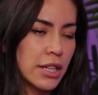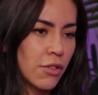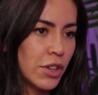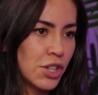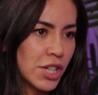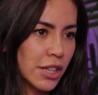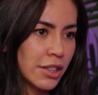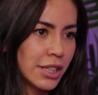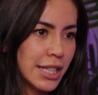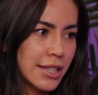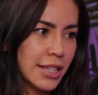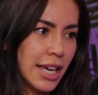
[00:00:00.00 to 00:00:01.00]
to finish out the
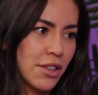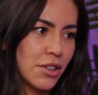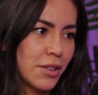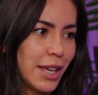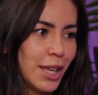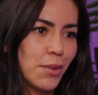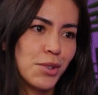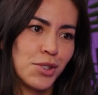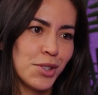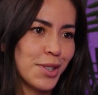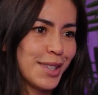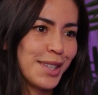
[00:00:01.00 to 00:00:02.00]
lease together. Like it was
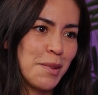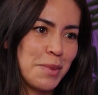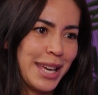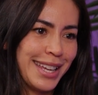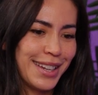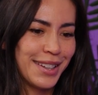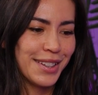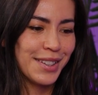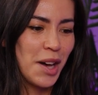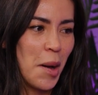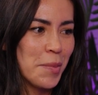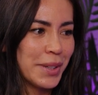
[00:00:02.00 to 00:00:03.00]
just a bit
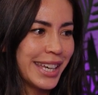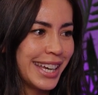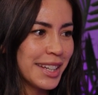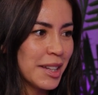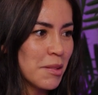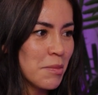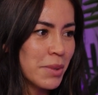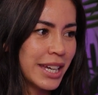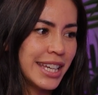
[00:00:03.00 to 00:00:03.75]
complicated, but